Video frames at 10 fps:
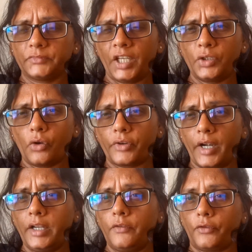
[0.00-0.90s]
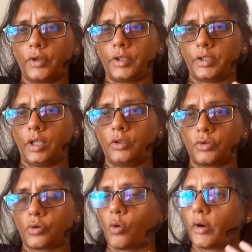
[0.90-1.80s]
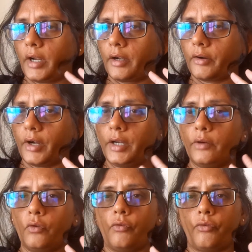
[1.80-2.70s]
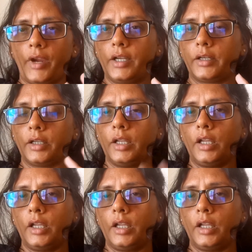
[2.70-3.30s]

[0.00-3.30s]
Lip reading: and you're ready for a sunstroke and ready to faint